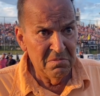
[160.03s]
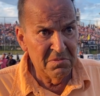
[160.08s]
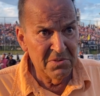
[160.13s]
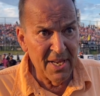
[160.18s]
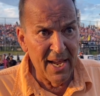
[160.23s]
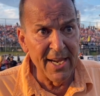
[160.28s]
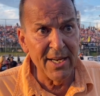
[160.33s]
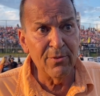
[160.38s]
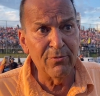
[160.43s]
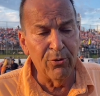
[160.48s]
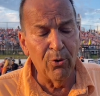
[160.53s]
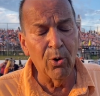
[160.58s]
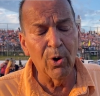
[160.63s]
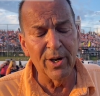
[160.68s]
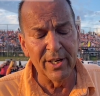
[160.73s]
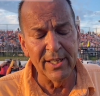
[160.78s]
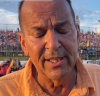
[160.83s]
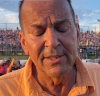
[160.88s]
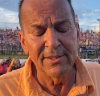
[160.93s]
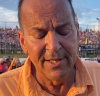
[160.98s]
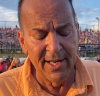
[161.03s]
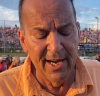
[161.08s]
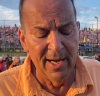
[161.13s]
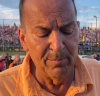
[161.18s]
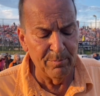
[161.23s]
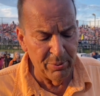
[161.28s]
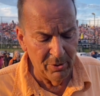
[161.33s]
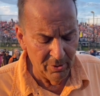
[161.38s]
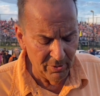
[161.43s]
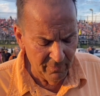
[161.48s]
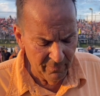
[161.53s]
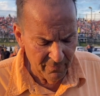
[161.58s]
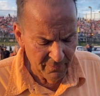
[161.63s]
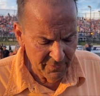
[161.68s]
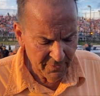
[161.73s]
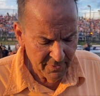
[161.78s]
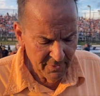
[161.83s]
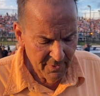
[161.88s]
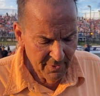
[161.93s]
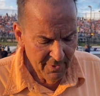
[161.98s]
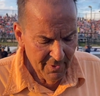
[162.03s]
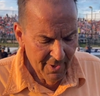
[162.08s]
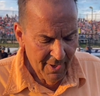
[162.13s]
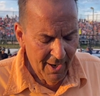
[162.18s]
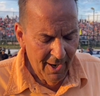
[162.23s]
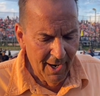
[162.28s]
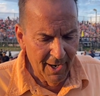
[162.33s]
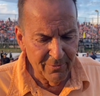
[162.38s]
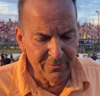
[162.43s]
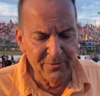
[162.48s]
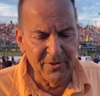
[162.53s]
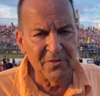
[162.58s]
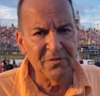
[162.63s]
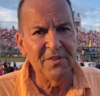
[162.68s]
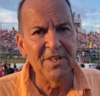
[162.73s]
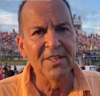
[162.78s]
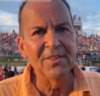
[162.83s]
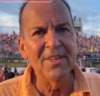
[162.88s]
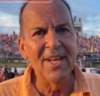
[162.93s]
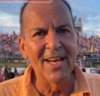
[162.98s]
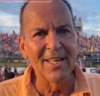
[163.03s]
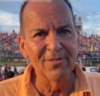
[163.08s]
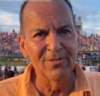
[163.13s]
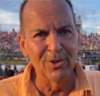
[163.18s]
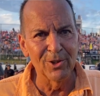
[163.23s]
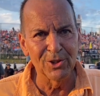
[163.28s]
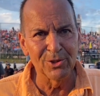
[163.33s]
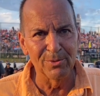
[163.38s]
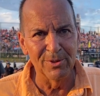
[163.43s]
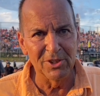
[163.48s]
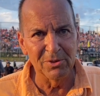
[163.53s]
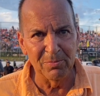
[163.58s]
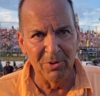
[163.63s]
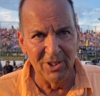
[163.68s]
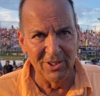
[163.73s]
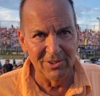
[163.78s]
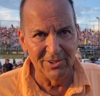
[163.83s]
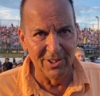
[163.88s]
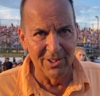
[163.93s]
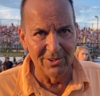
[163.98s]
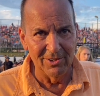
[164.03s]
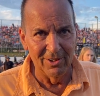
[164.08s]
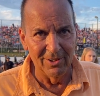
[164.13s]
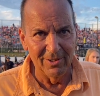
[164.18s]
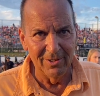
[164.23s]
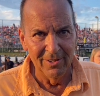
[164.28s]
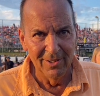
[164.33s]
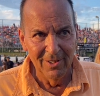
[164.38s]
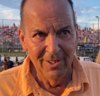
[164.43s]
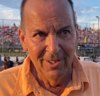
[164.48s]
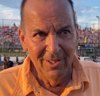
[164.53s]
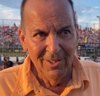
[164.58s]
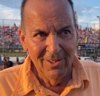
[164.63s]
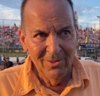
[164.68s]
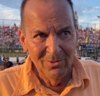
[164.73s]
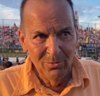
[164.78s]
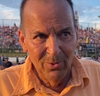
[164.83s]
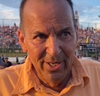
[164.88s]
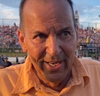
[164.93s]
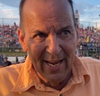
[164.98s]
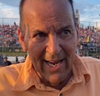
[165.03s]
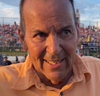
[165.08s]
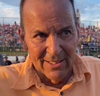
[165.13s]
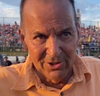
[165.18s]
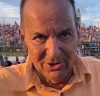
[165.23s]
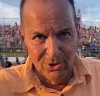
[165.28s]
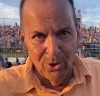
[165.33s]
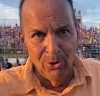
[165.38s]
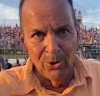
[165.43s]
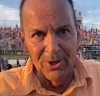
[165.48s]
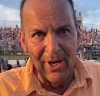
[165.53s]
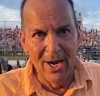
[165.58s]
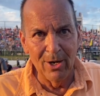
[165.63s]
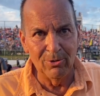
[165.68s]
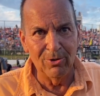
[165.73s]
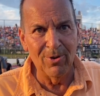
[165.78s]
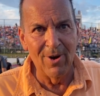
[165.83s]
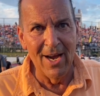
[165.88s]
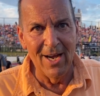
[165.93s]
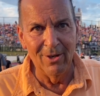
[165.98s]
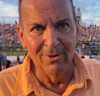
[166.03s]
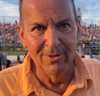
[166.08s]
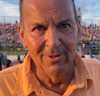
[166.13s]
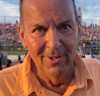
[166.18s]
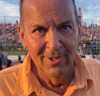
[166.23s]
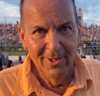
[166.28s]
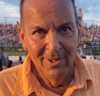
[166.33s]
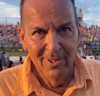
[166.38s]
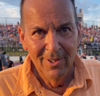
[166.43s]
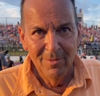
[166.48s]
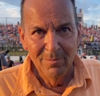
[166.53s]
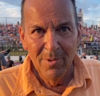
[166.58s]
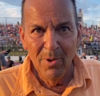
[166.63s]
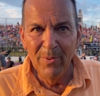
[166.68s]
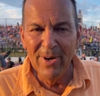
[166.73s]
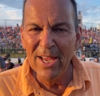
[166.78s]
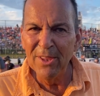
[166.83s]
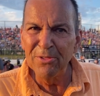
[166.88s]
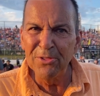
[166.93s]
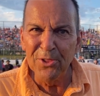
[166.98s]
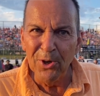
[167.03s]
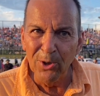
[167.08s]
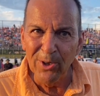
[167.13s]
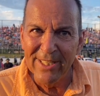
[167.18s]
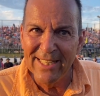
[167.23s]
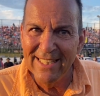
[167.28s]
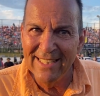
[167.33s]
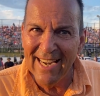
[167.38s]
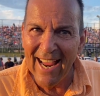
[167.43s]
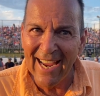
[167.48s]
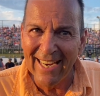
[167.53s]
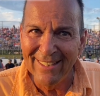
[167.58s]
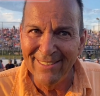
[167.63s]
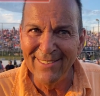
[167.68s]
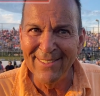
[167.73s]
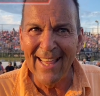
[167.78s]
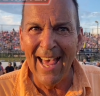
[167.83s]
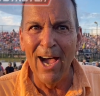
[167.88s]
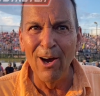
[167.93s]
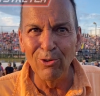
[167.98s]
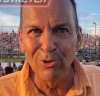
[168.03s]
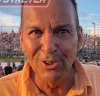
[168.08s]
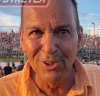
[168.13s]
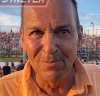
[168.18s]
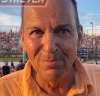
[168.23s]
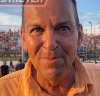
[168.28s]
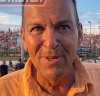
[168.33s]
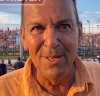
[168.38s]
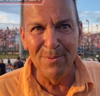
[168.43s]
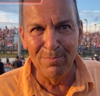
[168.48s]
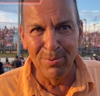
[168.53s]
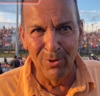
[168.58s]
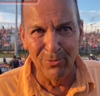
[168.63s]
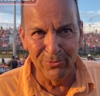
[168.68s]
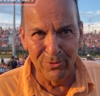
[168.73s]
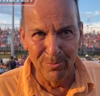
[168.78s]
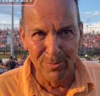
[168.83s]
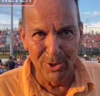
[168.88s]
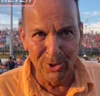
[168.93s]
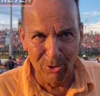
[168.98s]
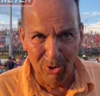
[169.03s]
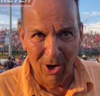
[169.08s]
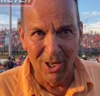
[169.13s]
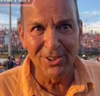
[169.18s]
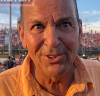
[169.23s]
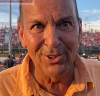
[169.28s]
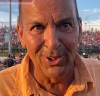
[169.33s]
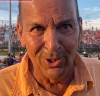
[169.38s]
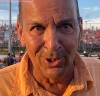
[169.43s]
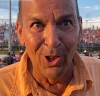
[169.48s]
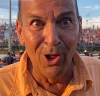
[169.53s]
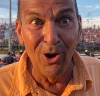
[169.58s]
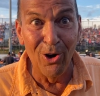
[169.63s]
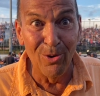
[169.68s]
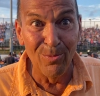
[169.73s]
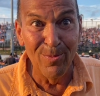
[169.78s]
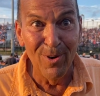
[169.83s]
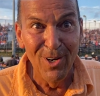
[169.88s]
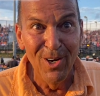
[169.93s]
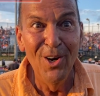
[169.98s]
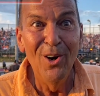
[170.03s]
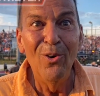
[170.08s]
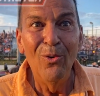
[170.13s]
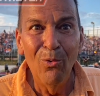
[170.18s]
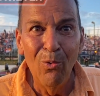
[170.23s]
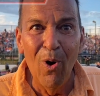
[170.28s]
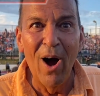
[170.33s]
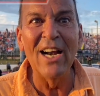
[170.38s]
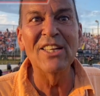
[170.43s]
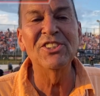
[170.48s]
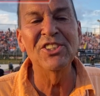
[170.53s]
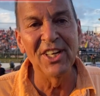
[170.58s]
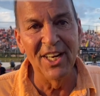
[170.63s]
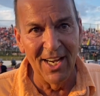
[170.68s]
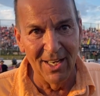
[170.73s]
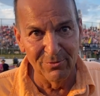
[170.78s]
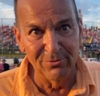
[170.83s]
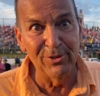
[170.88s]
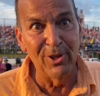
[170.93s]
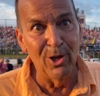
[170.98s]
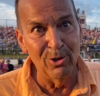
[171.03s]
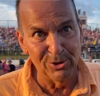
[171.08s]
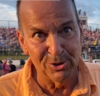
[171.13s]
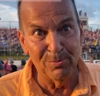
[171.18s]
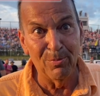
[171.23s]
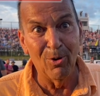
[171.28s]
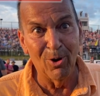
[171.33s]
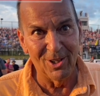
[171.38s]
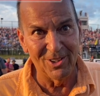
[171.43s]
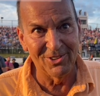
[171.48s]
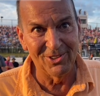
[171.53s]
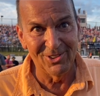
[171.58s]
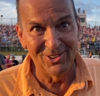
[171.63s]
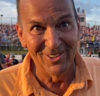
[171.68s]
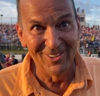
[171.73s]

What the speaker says: take for example, our 50th anniversary spring sizzler. We had a sold-out crowd, but we had 39,000 people from across the globe watching on Flow Sports.